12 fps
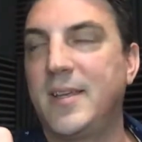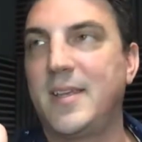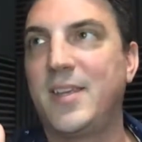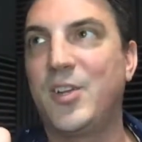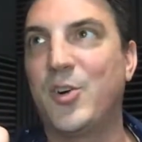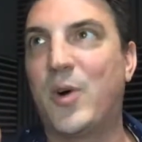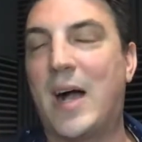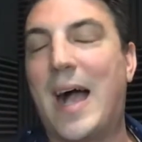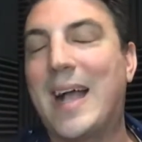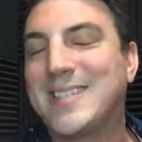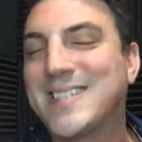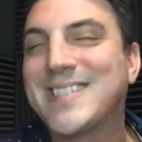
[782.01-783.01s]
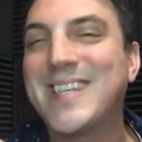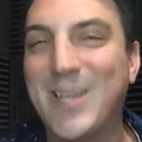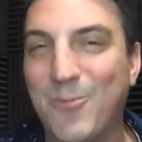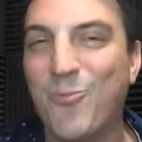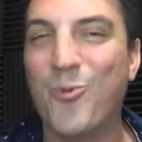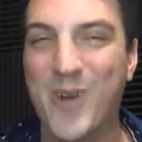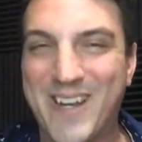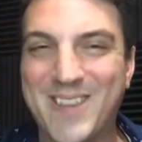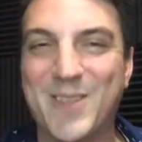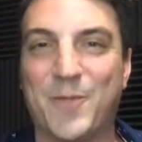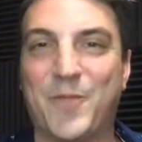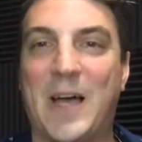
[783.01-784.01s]
you know, I see him
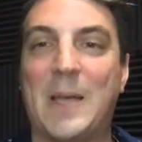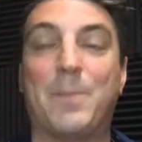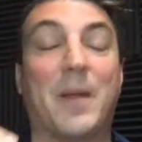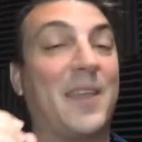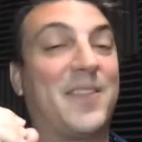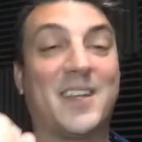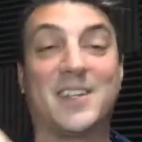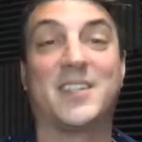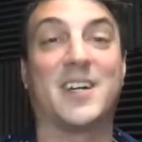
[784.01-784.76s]
winning the fight, but I think